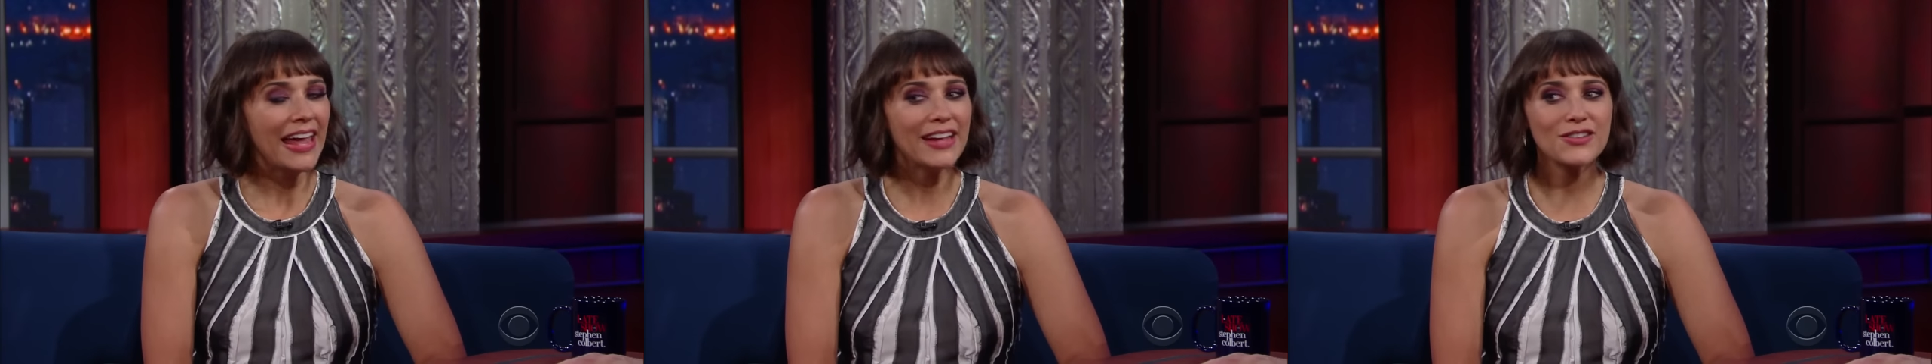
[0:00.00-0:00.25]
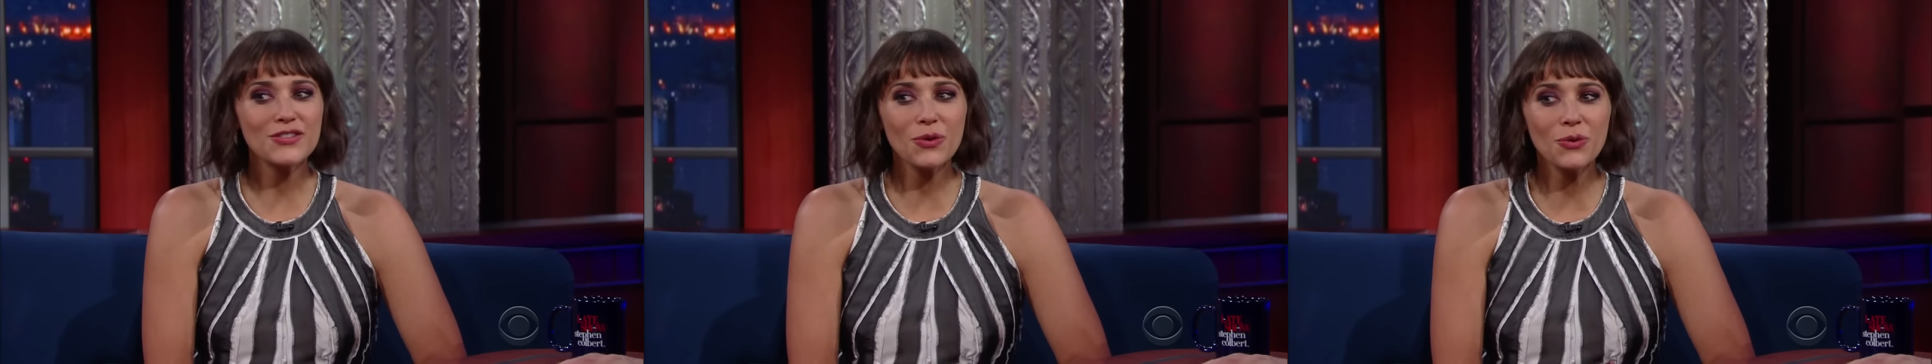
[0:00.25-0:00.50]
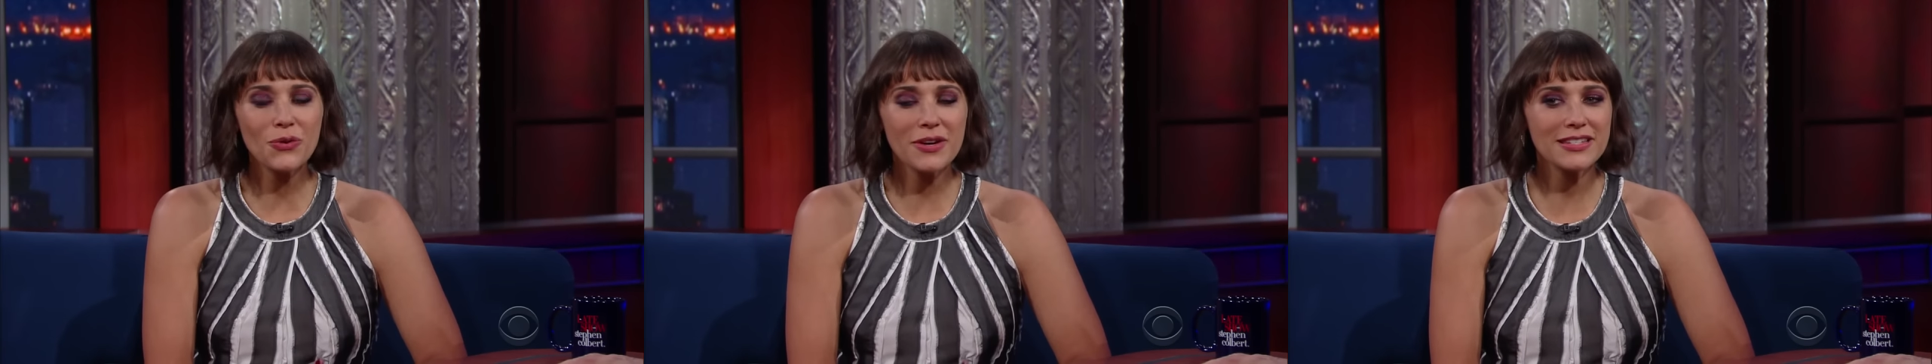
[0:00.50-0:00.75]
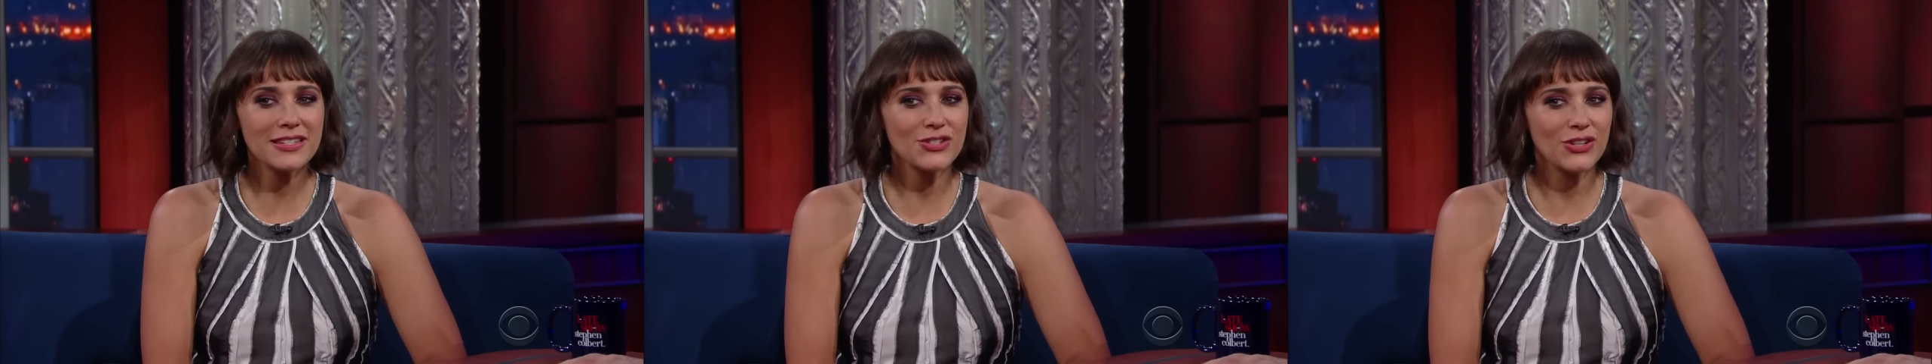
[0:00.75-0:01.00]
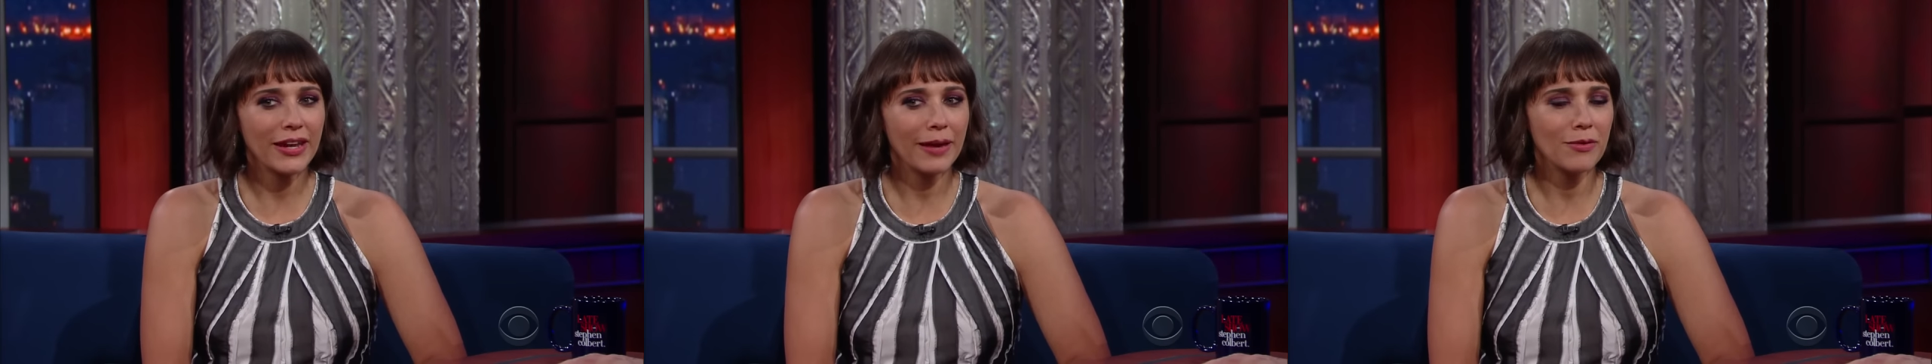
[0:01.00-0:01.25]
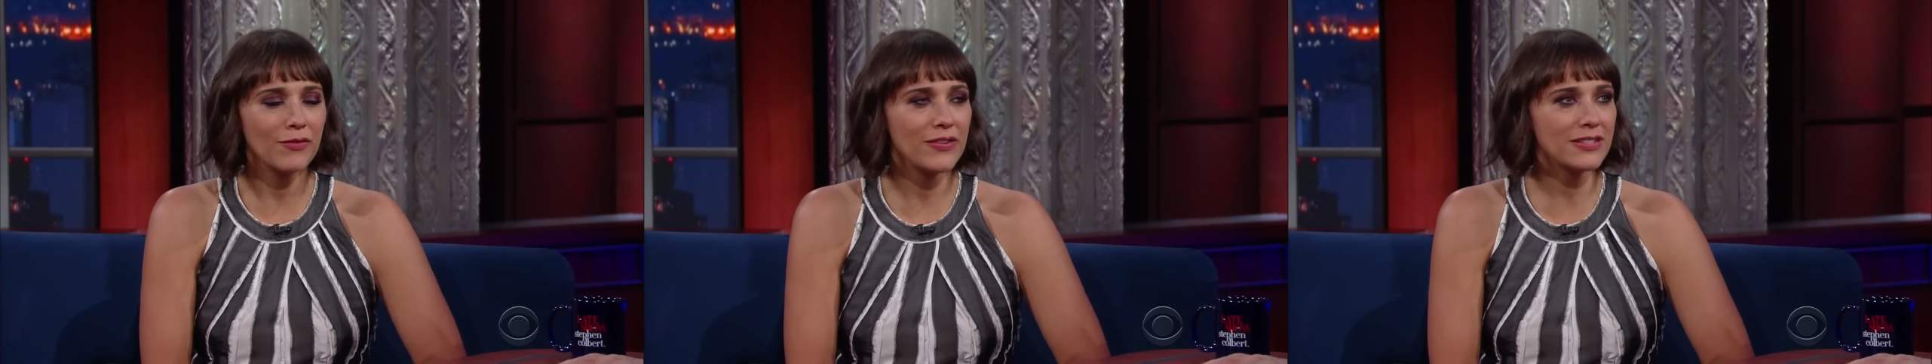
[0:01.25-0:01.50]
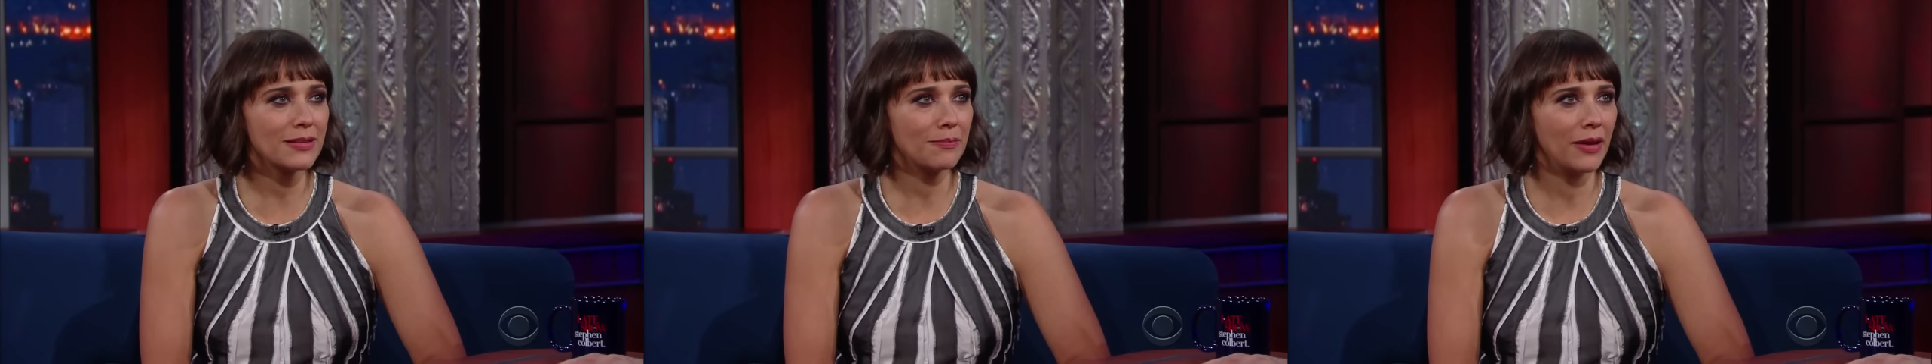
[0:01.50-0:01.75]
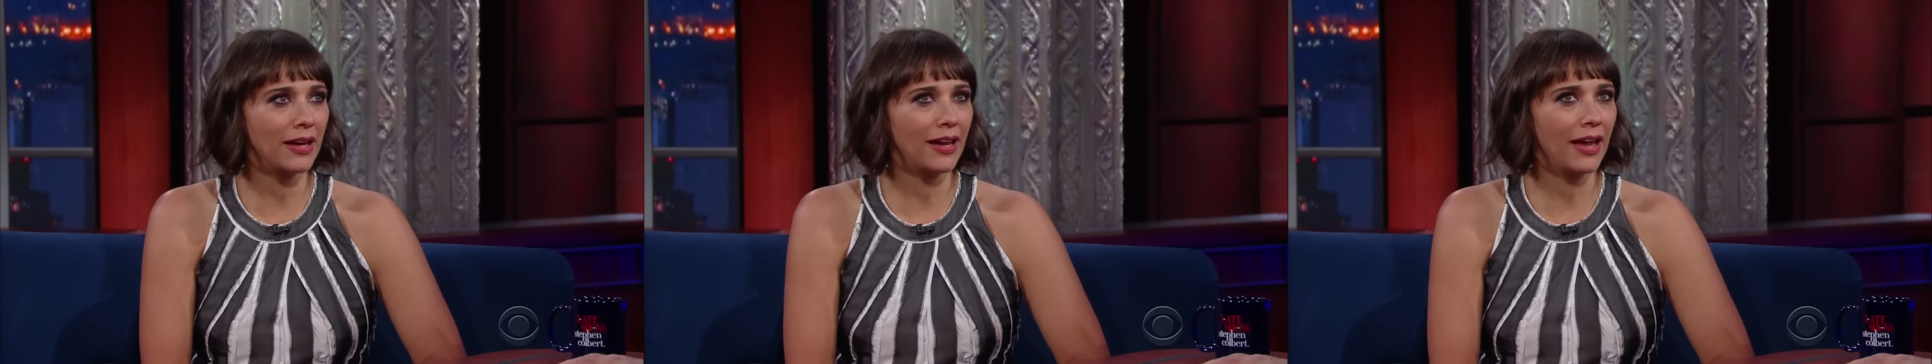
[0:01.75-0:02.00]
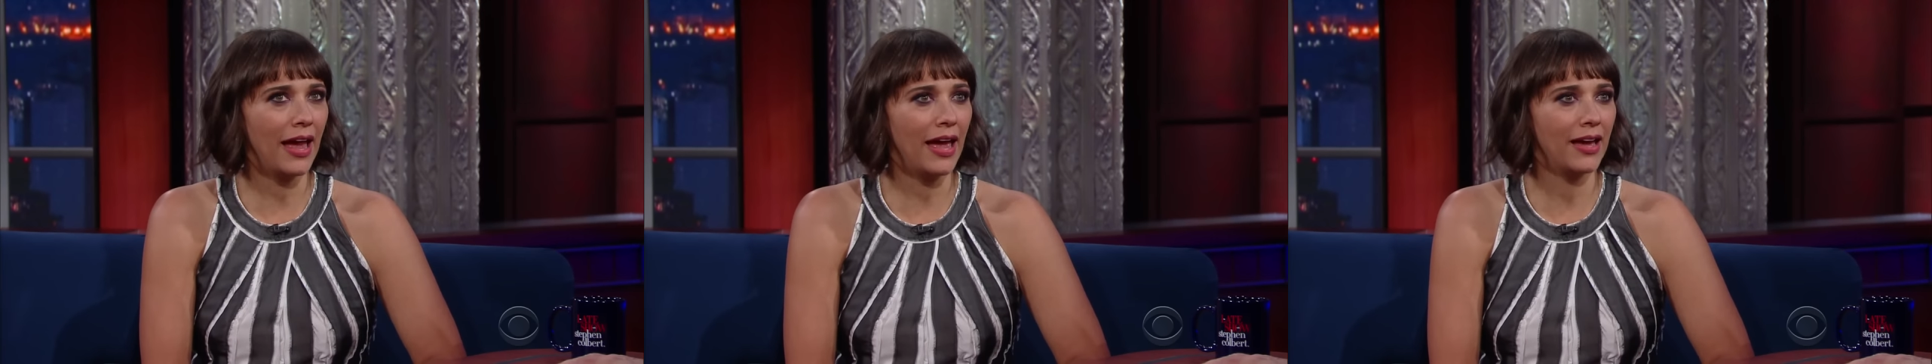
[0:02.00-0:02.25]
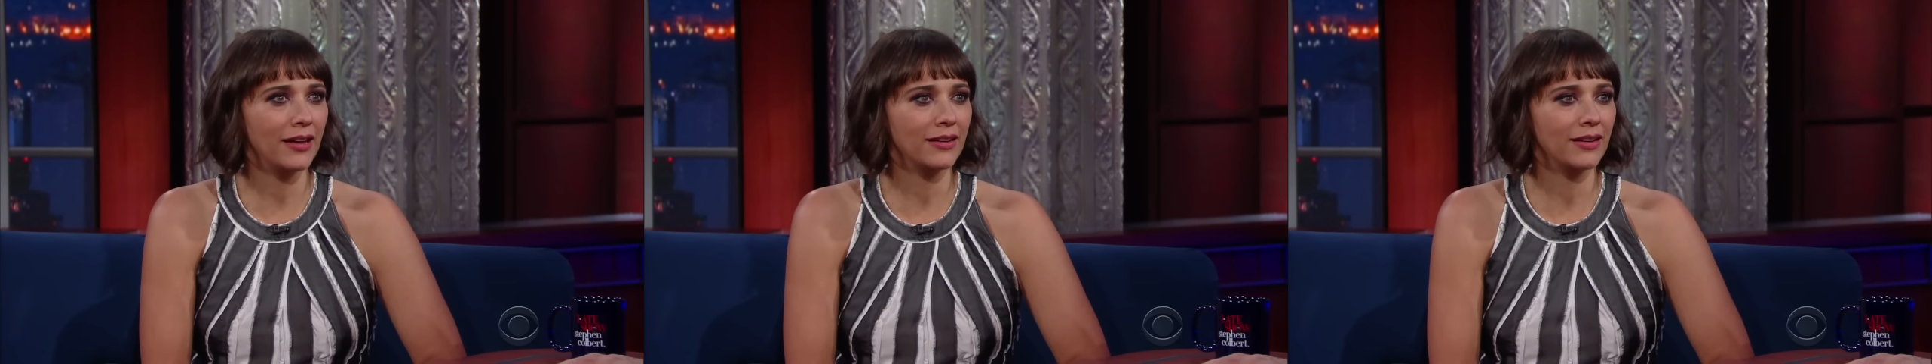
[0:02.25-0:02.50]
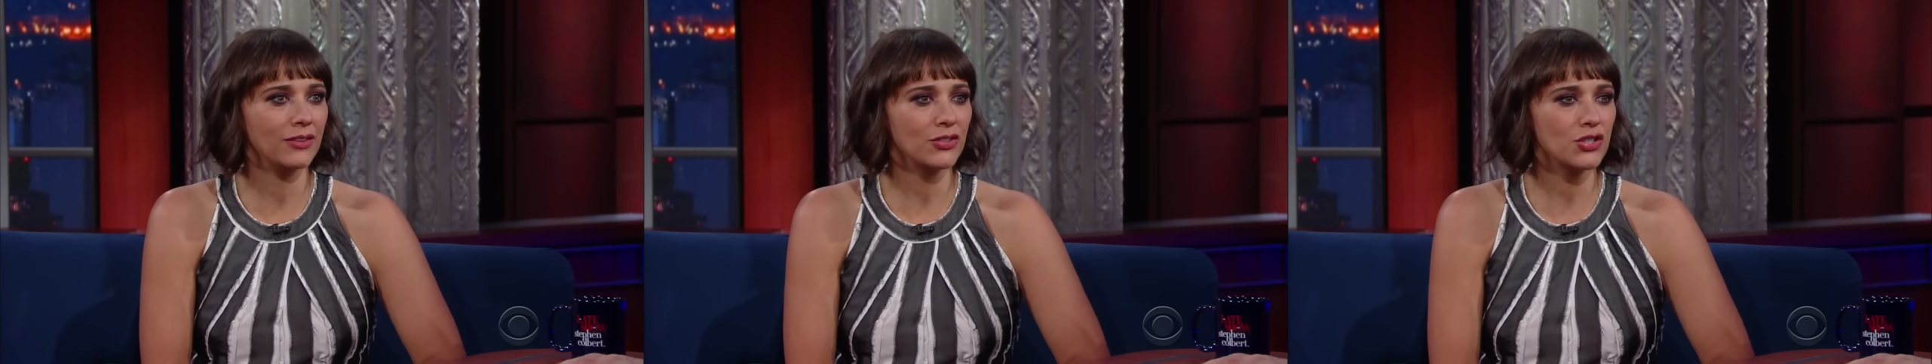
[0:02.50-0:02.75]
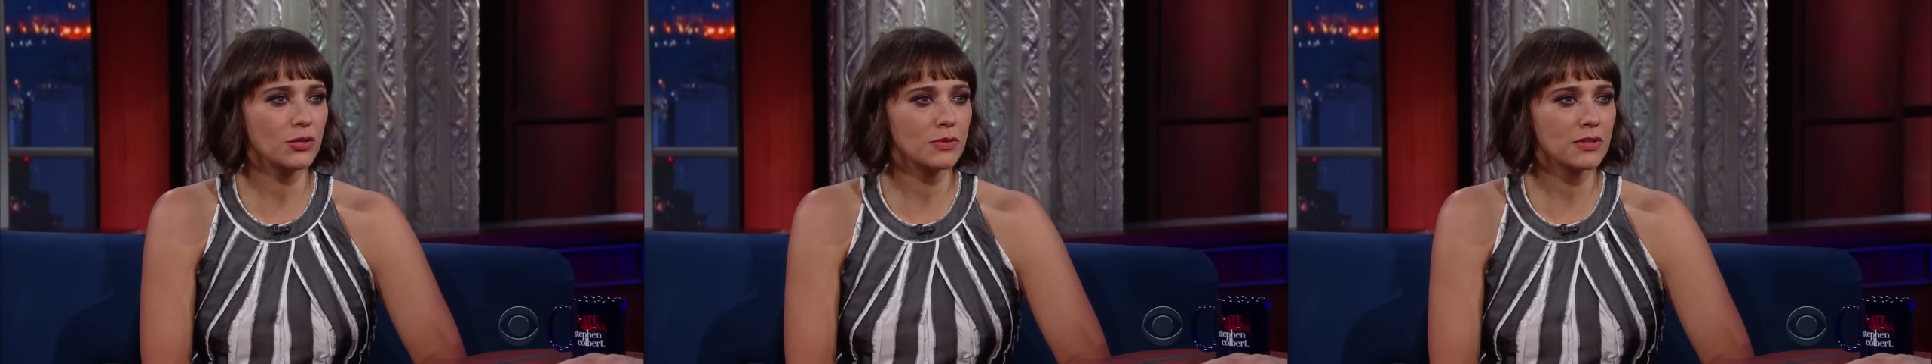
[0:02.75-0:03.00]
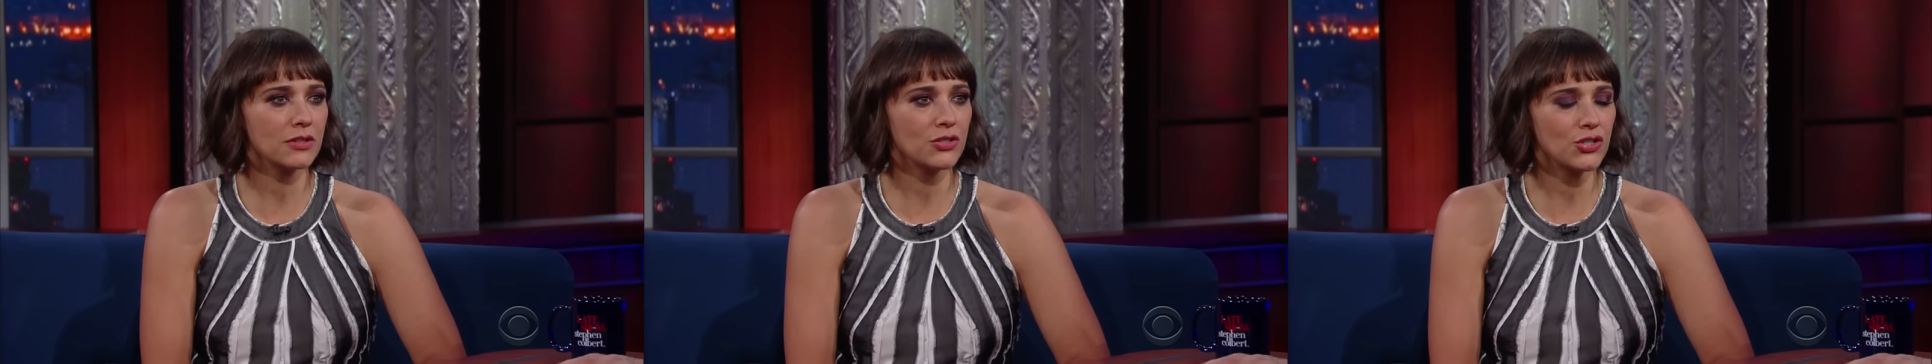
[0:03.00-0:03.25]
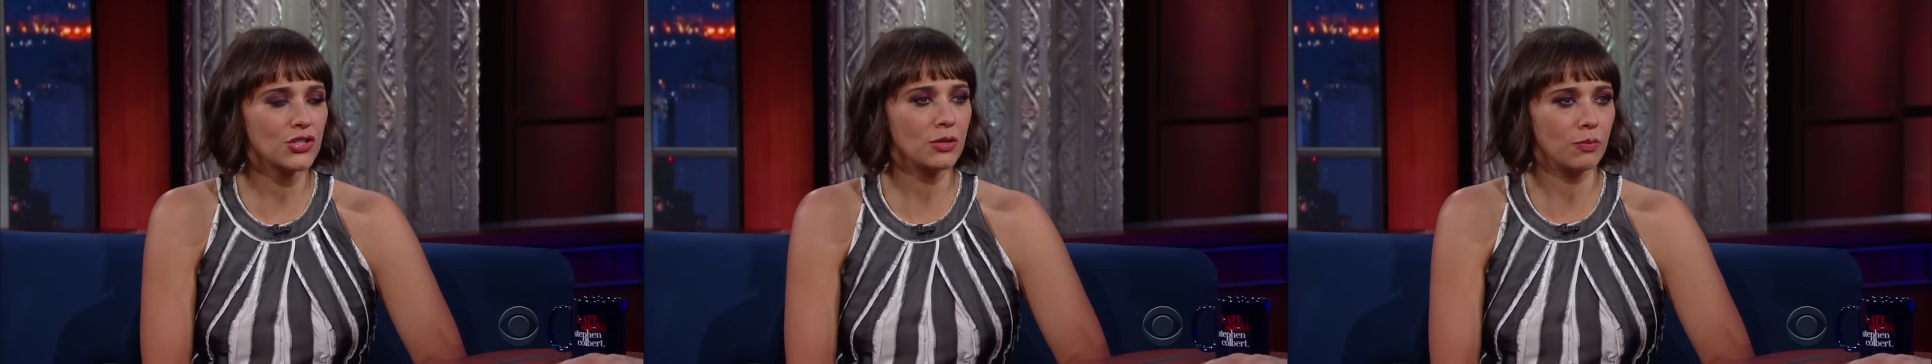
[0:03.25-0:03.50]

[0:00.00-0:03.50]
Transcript: It's so crazy. She came to visit me, and she was she.